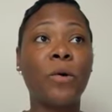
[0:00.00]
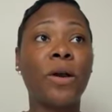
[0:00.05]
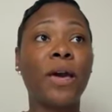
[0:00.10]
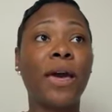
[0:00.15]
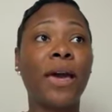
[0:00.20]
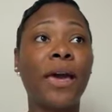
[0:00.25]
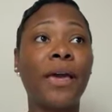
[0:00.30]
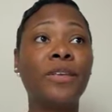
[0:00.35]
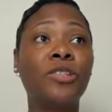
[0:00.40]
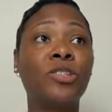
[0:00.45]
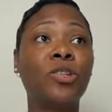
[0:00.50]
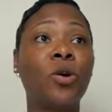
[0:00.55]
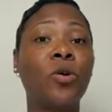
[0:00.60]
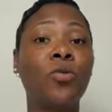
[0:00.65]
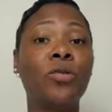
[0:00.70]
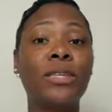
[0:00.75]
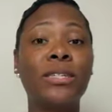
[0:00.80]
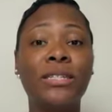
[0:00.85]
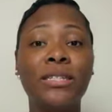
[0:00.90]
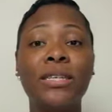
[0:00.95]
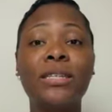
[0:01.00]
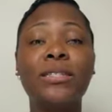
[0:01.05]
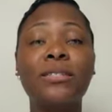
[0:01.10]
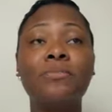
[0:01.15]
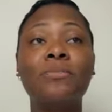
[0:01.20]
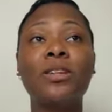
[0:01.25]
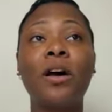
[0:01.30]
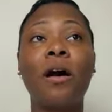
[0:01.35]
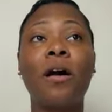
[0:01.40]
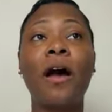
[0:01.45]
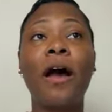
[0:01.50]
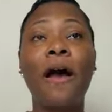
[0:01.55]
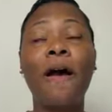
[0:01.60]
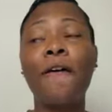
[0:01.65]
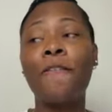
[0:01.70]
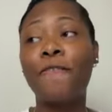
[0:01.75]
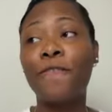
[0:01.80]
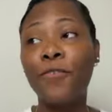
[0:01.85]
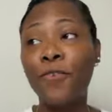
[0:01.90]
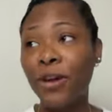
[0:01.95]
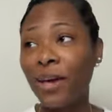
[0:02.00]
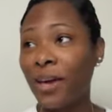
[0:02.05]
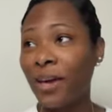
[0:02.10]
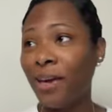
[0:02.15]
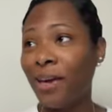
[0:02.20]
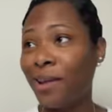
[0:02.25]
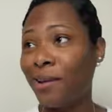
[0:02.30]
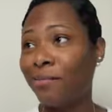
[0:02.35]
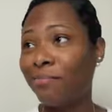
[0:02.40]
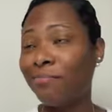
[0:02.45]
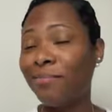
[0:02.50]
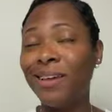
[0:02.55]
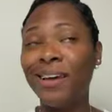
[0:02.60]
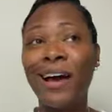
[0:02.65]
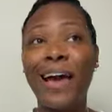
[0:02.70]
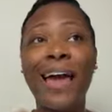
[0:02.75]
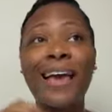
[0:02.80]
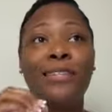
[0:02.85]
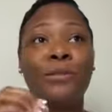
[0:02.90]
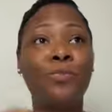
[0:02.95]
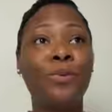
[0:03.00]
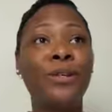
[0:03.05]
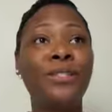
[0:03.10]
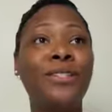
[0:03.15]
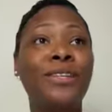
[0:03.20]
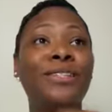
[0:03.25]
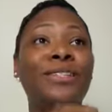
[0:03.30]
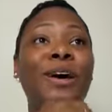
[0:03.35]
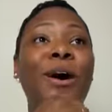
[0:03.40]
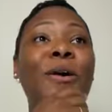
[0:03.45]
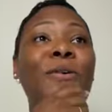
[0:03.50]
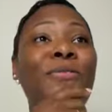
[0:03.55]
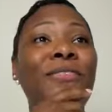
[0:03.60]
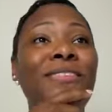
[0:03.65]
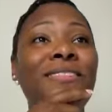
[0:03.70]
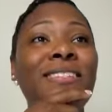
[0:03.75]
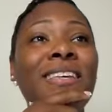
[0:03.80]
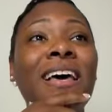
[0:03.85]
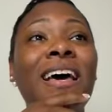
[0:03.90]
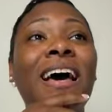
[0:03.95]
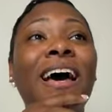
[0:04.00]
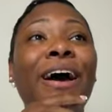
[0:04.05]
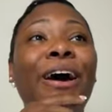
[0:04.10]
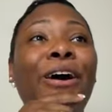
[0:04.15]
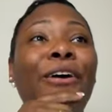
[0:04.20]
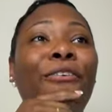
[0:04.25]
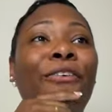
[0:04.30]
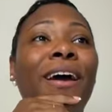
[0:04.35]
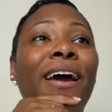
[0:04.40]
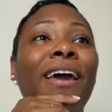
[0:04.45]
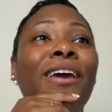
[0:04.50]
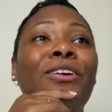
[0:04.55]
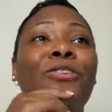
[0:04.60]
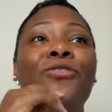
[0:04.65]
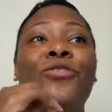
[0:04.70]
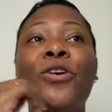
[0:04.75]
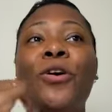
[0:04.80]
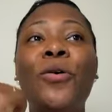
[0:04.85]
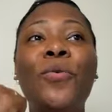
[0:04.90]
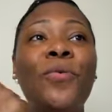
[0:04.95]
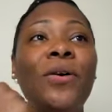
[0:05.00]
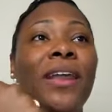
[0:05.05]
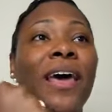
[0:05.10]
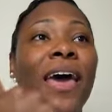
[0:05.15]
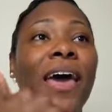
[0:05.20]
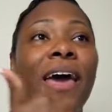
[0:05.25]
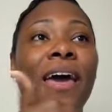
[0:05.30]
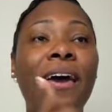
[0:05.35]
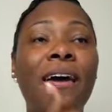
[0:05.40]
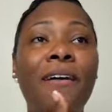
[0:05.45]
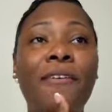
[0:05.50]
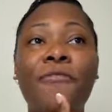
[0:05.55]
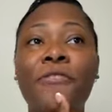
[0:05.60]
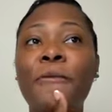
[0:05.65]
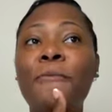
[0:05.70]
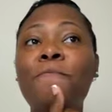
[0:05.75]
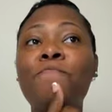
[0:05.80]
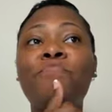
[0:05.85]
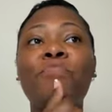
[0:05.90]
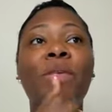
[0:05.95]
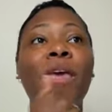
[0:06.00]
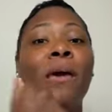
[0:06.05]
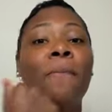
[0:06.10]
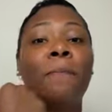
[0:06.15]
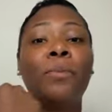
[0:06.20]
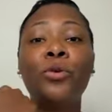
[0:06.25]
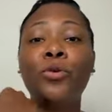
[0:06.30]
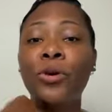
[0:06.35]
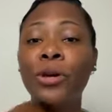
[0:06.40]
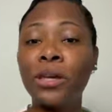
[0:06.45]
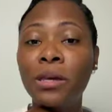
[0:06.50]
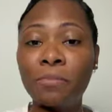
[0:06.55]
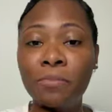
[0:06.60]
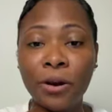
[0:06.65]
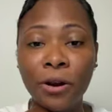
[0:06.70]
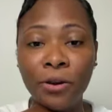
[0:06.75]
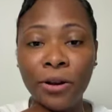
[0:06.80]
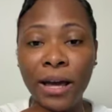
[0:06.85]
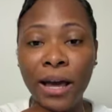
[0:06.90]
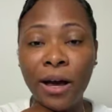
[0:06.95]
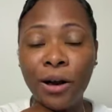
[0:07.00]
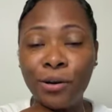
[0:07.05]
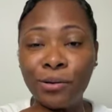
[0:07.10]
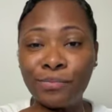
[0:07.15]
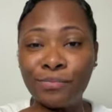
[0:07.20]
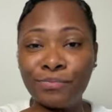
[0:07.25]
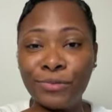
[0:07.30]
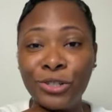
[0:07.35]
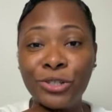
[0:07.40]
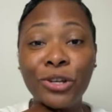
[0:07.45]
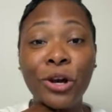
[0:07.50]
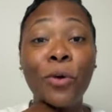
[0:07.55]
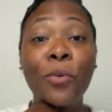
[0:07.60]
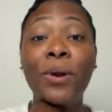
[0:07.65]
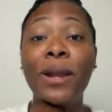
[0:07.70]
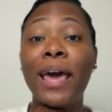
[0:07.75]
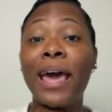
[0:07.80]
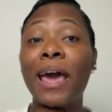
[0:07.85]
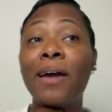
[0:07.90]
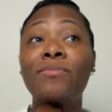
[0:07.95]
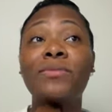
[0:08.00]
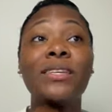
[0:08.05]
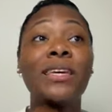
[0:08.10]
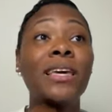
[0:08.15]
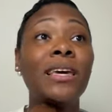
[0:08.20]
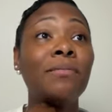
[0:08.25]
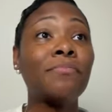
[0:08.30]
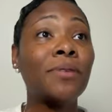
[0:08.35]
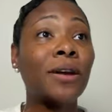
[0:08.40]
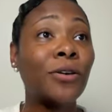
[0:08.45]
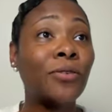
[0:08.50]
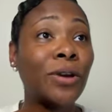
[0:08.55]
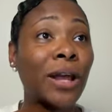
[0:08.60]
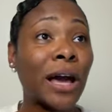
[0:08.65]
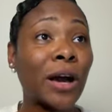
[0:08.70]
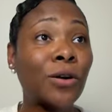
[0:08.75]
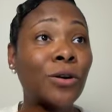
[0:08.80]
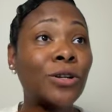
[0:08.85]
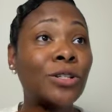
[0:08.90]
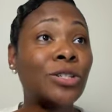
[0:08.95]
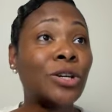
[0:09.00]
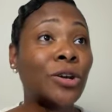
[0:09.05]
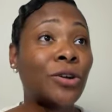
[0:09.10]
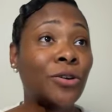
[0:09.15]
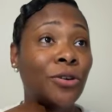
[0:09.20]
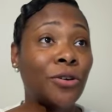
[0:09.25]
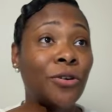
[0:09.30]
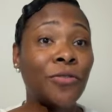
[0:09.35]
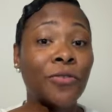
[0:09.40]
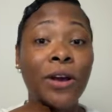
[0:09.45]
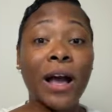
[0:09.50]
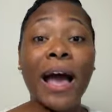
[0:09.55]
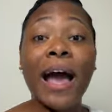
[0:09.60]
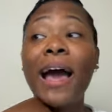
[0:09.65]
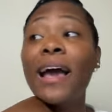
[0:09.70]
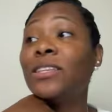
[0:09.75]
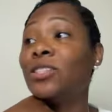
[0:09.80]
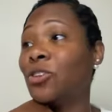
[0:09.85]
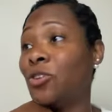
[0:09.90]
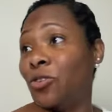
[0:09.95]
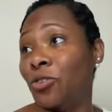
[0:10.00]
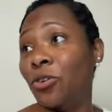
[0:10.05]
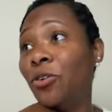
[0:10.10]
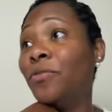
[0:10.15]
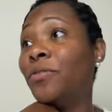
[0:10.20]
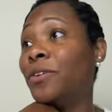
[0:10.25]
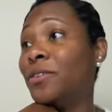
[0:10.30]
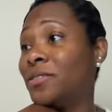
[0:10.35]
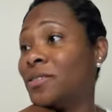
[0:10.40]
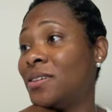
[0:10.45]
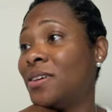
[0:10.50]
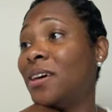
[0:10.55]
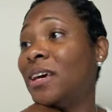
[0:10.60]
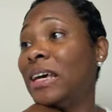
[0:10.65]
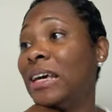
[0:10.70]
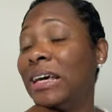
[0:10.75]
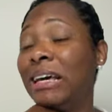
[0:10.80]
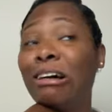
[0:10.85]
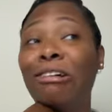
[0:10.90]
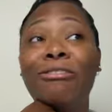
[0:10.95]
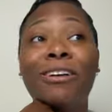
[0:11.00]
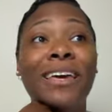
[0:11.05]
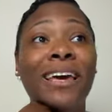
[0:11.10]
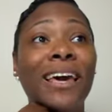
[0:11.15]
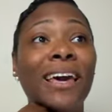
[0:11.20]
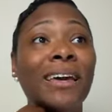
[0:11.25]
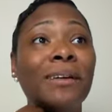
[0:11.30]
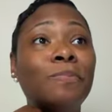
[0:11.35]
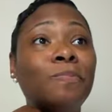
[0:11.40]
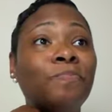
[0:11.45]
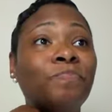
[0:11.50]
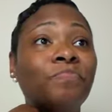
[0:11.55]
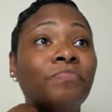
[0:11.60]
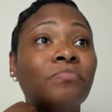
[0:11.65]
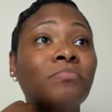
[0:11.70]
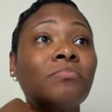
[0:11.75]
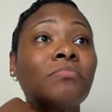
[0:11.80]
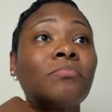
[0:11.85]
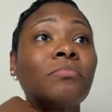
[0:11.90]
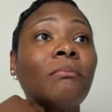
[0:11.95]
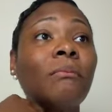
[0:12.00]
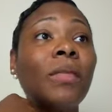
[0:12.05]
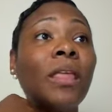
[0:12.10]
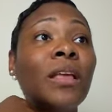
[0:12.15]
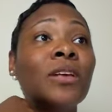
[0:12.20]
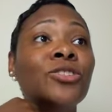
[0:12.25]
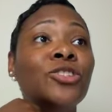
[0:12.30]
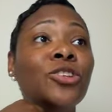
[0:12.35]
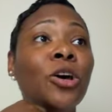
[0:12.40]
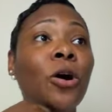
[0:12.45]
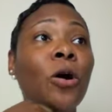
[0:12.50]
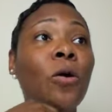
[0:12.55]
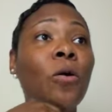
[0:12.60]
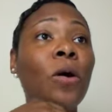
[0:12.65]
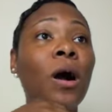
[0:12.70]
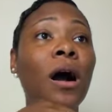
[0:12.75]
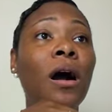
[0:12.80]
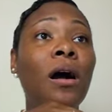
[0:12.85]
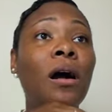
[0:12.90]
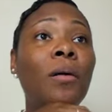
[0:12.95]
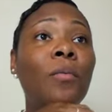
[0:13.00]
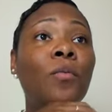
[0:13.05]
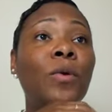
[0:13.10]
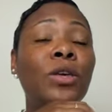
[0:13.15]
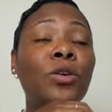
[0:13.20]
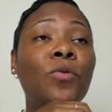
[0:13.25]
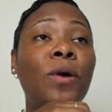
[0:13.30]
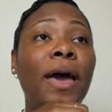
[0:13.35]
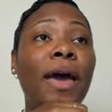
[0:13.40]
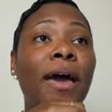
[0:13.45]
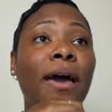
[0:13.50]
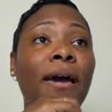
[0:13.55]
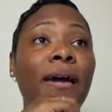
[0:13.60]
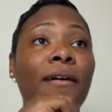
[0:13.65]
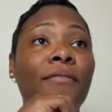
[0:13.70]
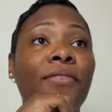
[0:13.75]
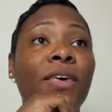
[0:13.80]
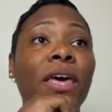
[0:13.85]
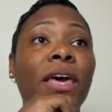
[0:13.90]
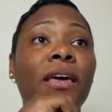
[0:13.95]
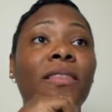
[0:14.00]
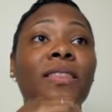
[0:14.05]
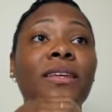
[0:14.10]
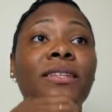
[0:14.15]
Okay, so the systems are our friend as business owners. All right, you don't want to have employee burnout. You don't want to have team burnout or turnover, high turnovers. Okay, so when you have